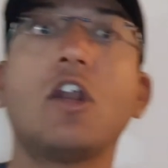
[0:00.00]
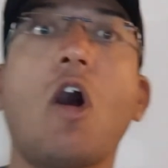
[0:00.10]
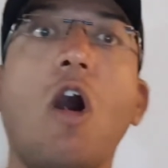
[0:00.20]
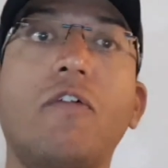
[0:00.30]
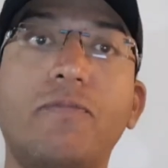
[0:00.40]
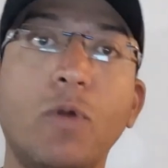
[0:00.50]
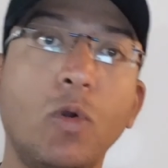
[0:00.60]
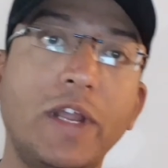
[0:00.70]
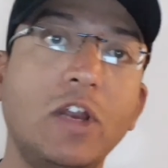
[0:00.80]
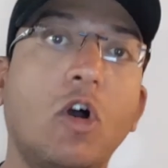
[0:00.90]
of
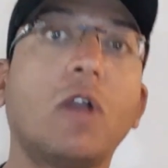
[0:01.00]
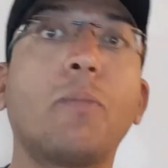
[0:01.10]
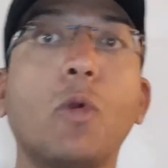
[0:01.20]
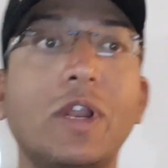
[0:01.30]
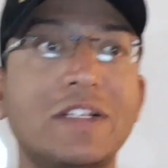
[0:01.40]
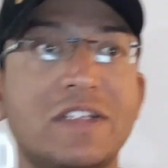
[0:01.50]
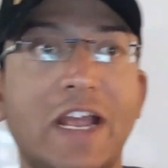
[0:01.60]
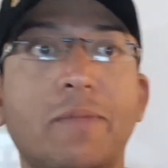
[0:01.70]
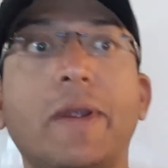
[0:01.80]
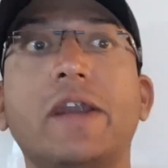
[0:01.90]
protein or protein
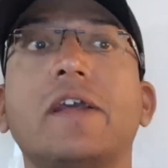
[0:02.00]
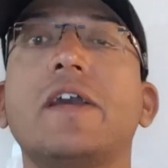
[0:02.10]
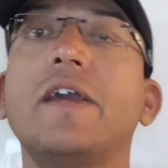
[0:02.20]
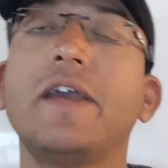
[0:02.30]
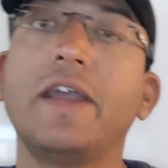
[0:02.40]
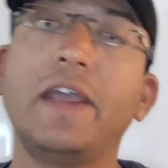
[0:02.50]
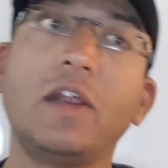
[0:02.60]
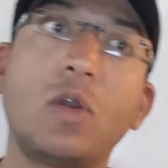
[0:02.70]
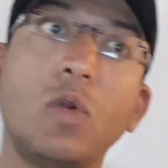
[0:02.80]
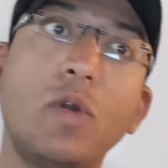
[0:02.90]
segment
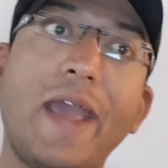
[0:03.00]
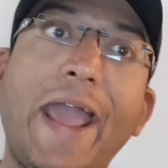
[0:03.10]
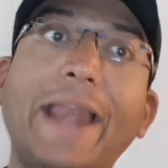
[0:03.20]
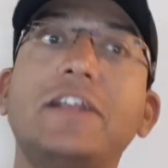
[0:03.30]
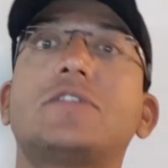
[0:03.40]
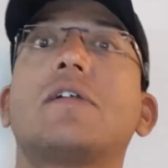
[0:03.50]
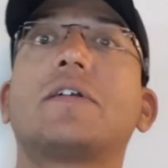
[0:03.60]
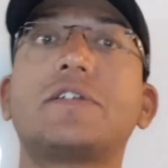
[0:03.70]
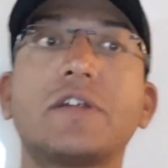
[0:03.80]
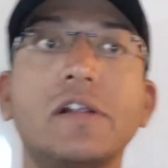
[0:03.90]
include any
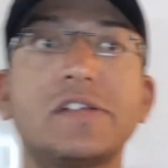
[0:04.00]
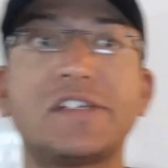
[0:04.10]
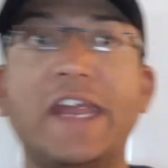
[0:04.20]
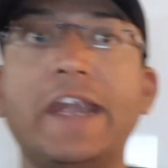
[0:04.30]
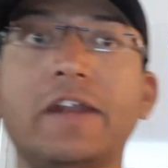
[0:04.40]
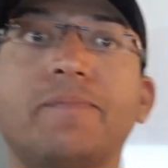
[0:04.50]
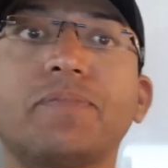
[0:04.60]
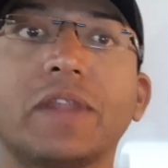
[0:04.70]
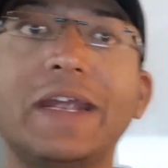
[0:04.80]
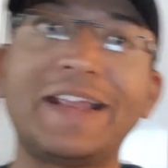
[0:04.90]
structural state
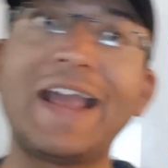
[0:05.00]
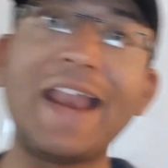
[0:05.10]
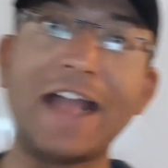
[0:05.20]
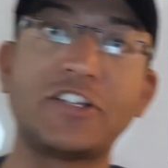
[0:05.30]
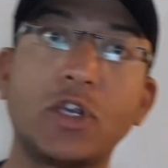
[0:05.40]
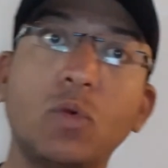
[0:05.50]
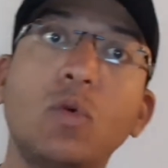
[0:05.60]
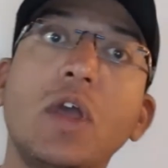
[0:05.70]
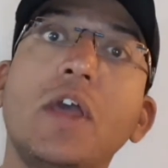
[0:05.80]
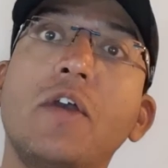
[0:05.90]
it can achieve
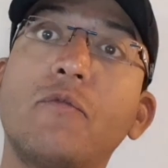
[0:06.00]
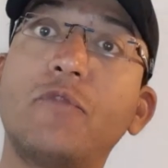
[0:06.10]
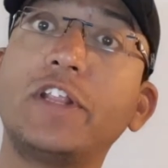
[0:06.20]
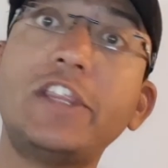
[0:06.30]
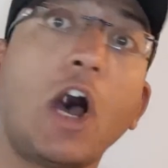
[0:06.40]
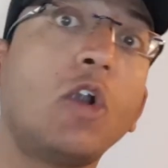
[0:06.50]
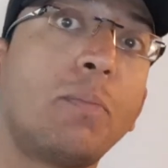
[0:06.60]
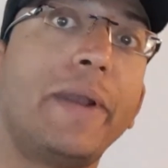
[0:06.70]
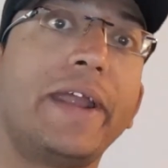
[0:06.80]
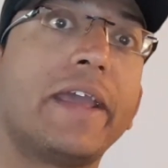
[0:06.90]

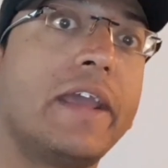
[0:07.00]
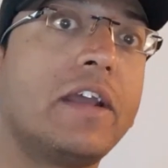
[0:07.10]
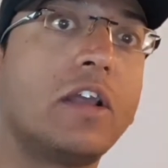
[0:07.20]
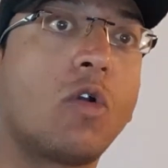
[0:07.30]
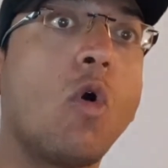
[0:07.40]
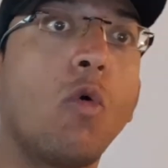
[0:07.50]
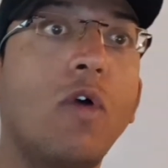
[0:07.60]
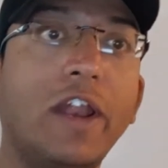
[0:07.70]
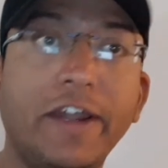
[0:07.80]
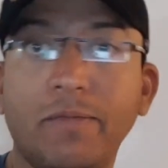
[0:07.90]
without breaking the
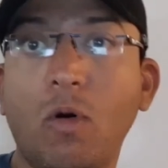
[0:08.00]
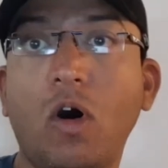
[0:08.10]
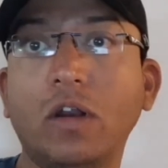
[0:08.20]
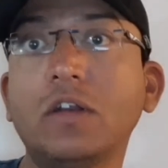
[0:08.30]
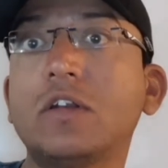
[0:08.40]
covalent bond.